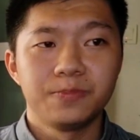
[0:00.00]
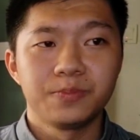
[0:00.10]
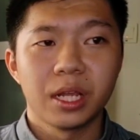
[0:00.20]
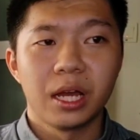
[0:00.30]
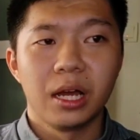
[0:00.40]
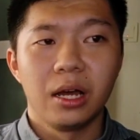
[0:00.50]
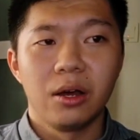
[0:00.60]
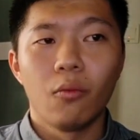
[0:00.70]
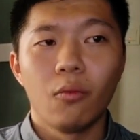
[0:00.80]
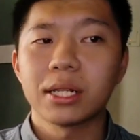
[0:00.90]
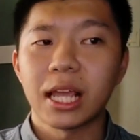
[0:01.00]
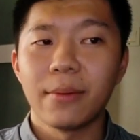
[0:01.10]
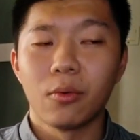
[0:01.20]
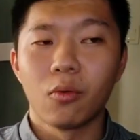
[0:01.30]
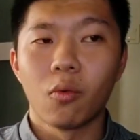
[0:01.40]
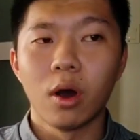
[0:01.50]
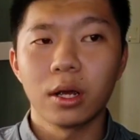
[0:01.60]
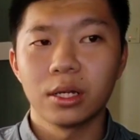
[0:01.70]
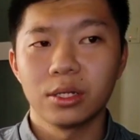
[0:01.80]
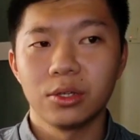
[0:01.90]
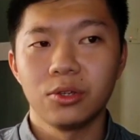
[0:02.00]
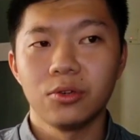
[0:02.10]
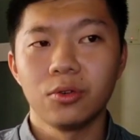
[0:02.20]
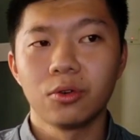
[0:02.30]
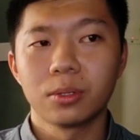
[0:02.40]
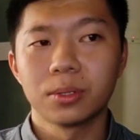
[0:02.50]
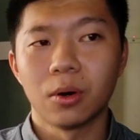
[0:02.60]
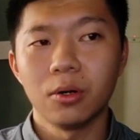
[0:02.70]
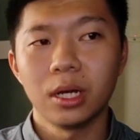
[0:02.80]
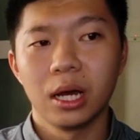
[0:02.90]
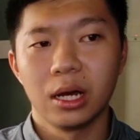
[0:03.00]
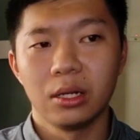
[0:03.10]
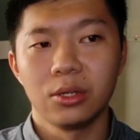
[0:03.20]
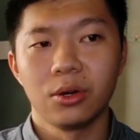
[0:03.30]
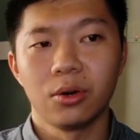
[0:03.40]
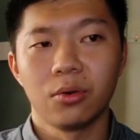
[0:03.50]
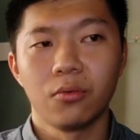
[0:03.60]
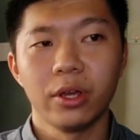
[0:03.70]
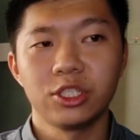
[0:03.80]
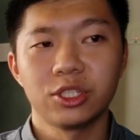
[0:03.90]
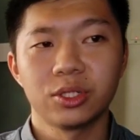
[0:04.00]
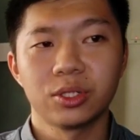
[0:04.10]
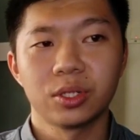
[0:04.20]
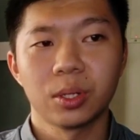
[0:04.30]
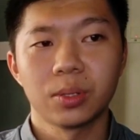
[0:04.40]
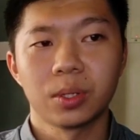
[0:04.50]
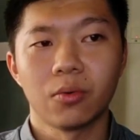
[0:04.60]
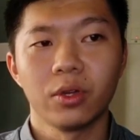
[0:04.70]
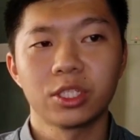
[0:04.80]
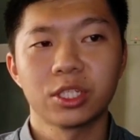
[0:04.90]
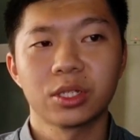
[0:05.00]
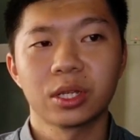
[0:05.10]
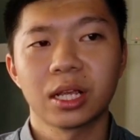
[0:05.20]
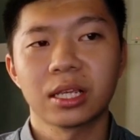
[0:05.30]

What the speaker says: what type of work do you look for? Your wish for which type